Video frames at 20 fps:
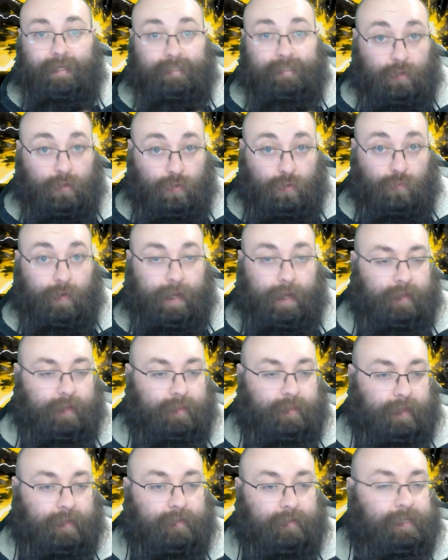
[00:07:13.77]
is a great
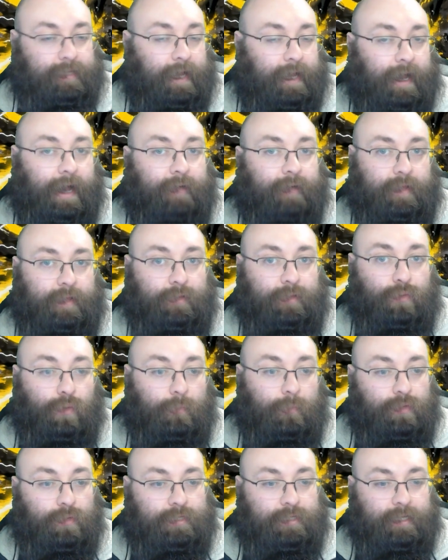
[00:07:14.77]
thing to have in
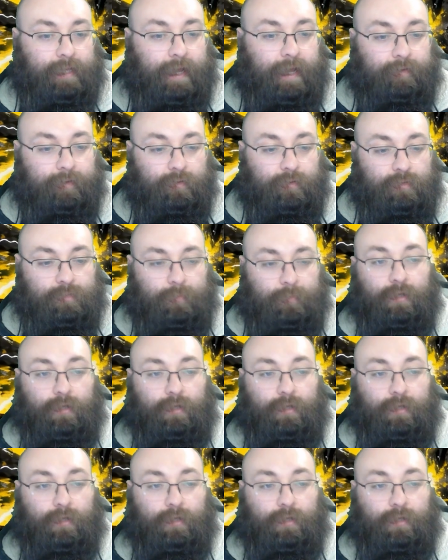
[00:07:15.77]
Nomu scenarios